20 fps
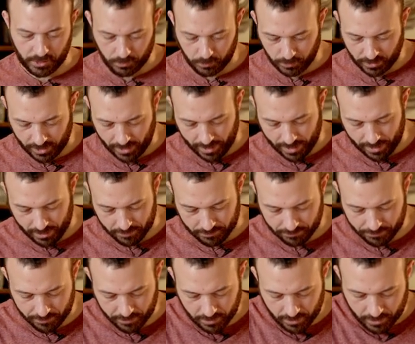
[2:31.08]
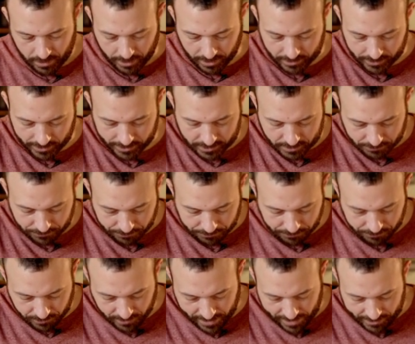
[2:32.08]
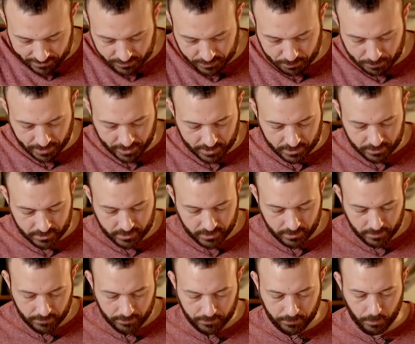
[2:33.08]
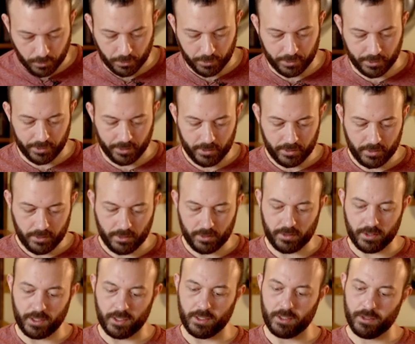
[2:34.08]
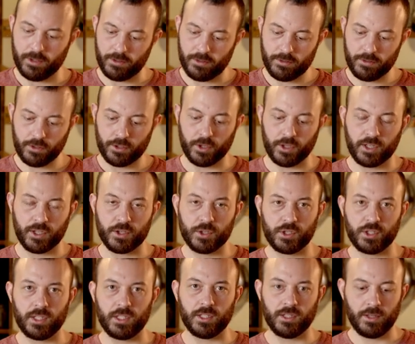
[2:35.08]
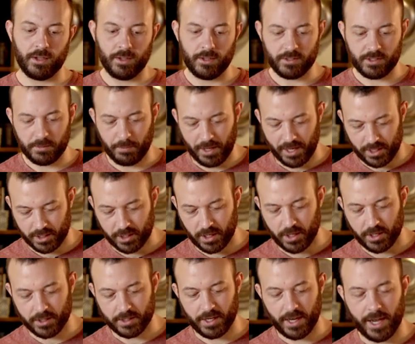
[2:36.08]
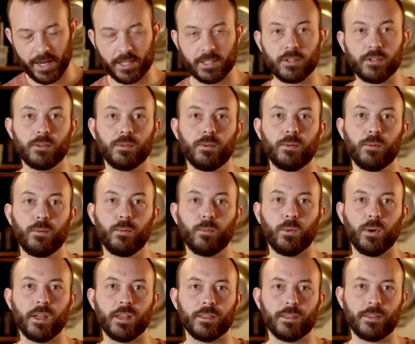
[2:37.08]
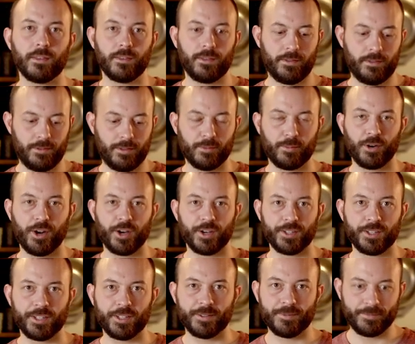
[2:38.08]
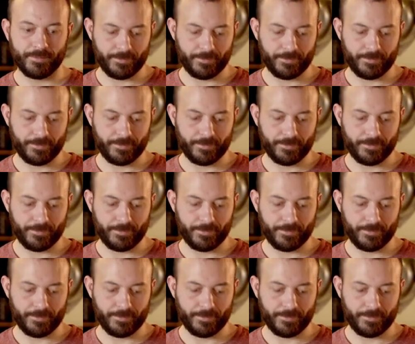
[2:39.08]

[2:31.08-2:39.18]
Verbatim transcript: that we have a nice flat space for the cooking sheet to make contact with the broccoli.